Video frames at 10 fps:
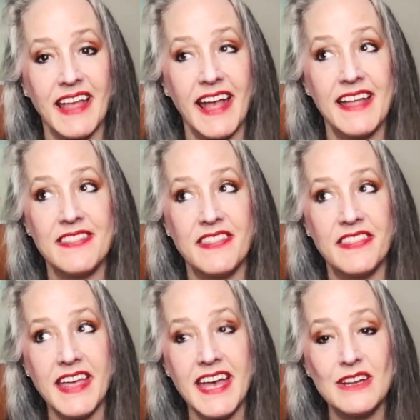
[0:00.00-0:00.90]
and
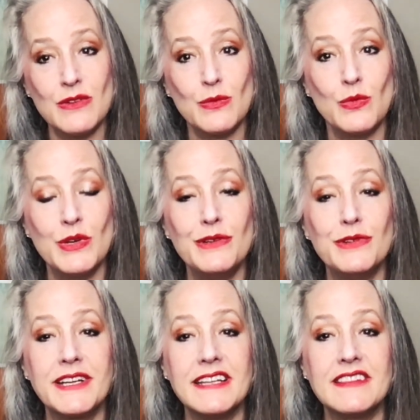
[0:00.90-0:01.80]
then we will
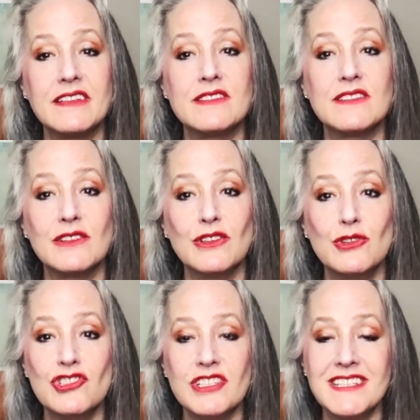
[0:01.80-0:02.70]
get the
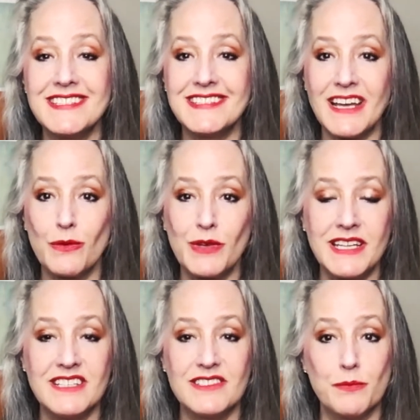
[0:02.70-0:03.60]
solutions that we
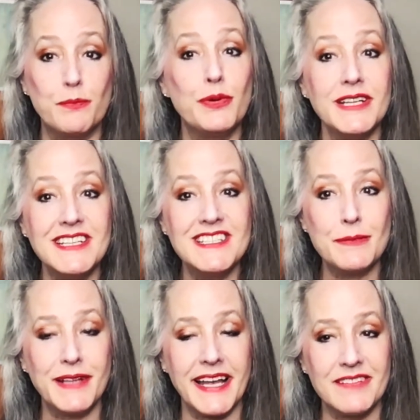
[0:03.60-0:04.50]
need to put into
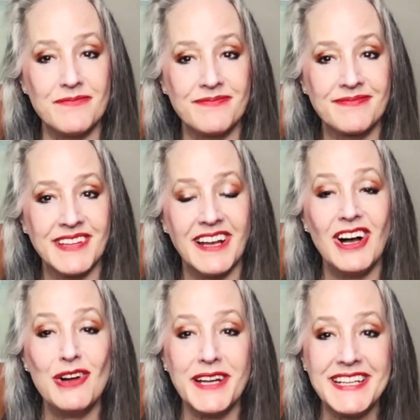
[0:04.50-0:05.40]
play.
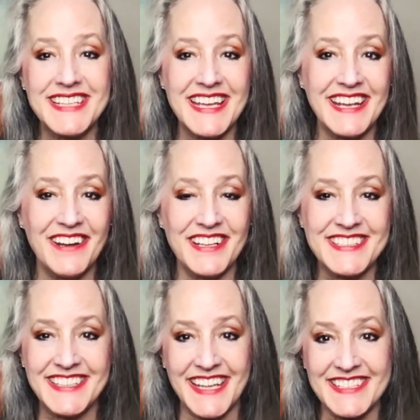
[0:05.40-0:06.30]
All right, take care, and I'll
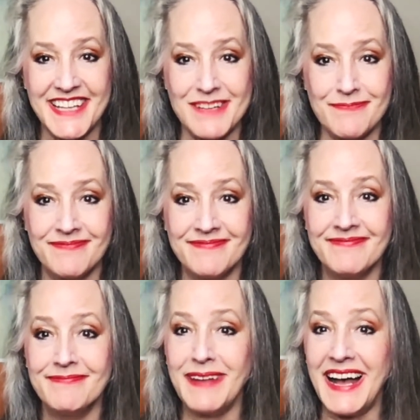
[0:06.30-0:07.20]
see you next time.
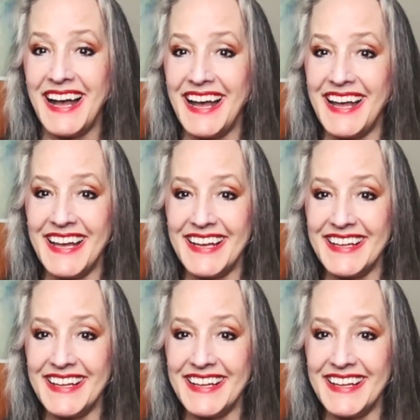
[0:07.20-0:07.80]
Bye.